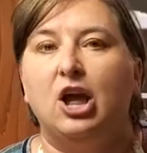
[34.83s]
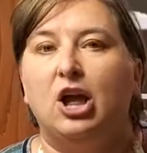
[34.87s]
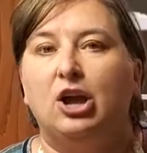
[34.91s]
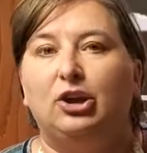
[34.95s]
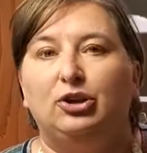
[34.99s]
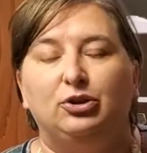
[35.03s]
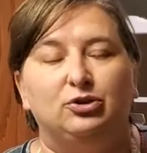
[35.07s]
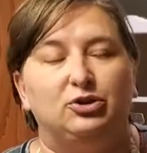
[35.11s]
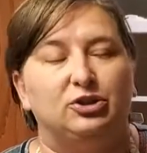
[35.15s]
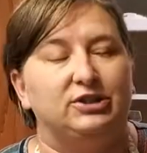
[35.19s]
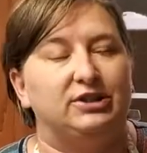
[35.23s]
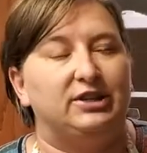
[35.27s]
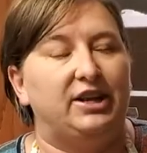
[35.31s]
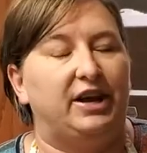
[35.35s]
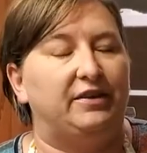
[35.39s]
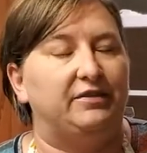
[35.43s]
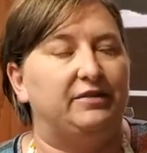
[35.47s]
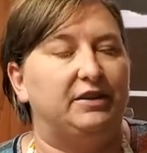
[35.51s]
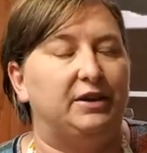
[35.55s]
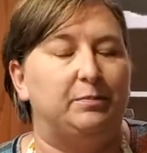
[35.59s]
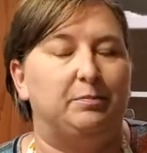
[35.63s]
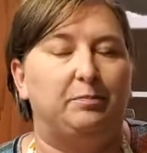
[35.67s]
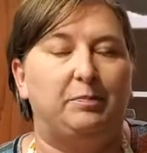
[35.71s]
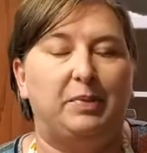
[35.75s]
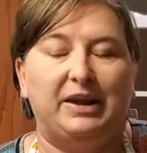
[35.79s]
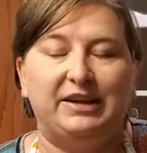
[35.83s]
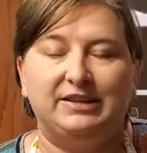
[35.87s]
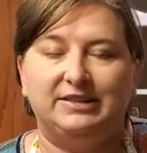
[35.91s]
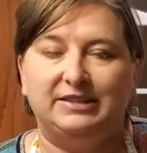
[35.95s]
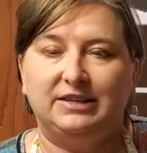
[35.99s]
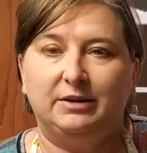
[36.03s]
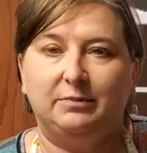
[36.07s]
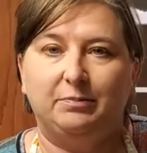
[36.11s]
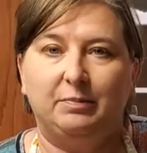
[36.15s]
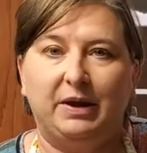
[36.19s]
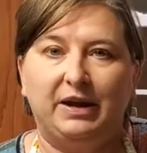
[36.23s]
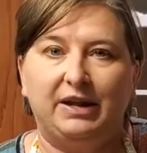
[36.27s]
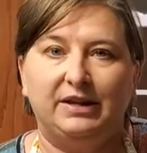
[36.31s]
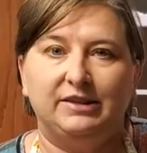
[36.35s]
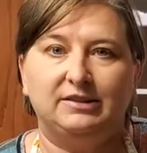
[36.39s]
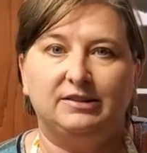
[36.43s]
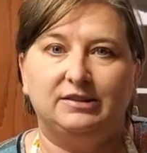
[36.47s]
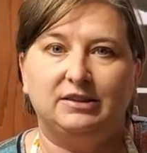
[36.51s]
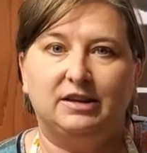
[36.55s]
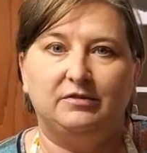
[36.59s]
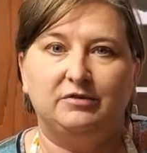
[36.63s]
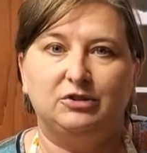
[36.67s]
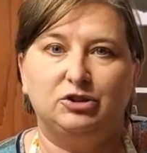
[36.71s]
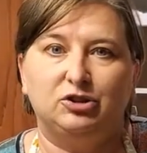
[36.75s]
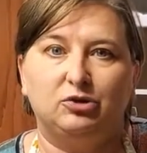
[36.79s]
You just have the basic base
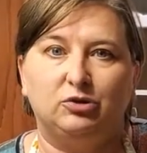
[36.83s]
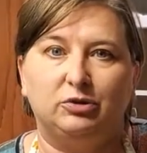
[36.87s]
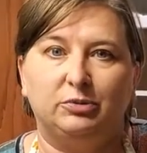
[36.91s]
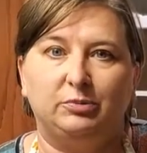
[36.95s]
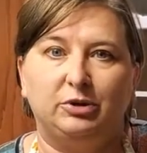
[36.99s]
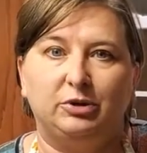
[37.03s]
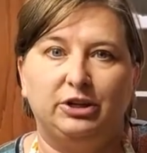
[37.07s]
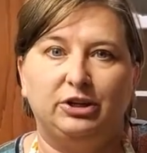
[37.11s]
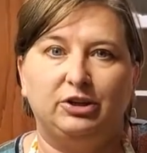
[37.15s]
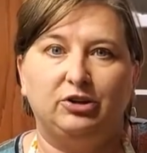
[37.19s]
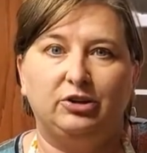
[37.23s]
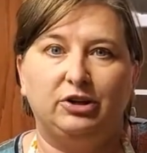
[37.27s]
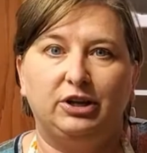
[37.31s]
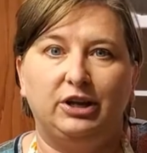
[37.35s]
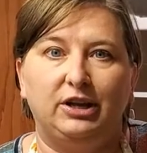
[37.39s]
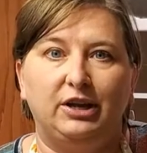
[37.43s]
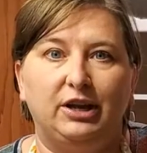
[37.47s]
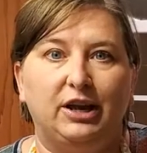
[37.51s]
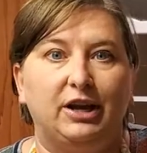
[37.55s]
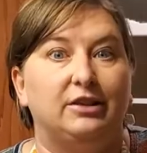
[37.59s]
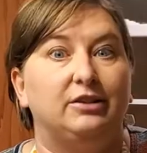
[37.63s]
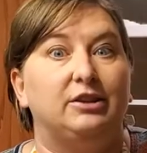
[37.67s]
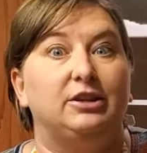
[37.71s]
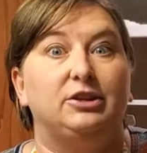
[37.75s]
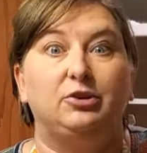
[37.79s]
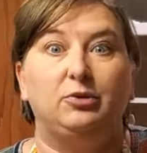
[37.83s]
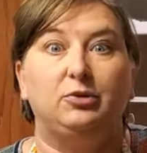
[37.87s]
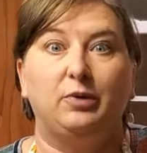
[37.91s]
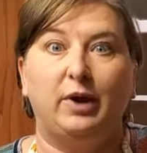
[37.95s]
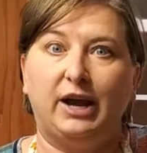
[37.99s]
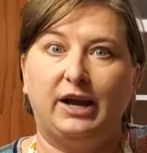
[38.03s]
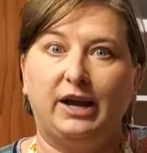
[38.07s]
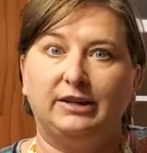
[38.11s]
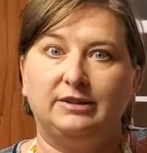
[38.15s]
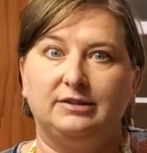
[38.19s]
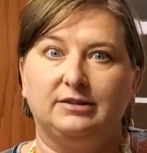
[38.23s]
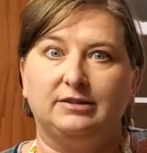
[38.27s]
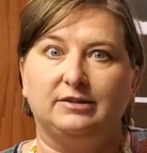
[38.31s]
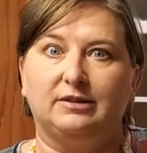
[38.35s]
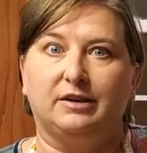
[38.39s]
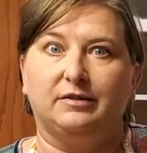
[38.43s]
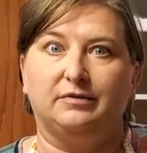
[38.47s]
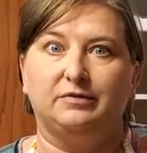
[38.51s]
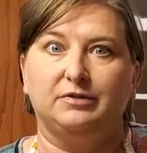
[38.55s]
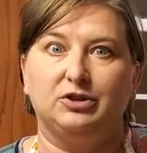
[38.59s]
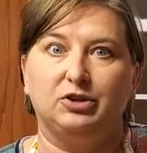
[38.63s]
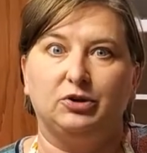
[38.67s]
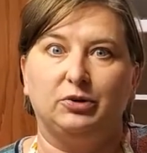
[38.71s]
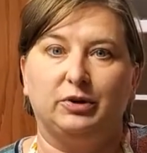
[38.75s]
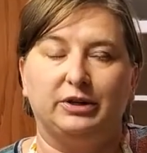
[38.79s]
of a shortbread cookie and then you add
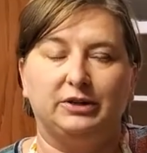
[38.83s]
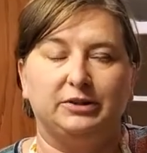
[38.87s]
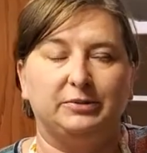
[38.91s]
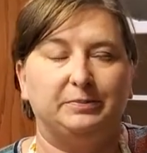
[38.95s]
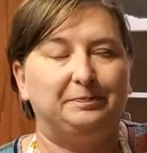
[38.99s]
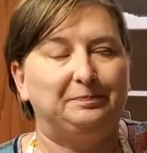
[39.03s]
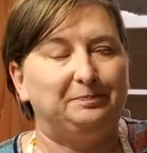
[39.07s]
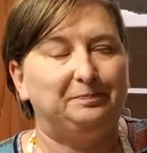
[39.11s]
stuff to it.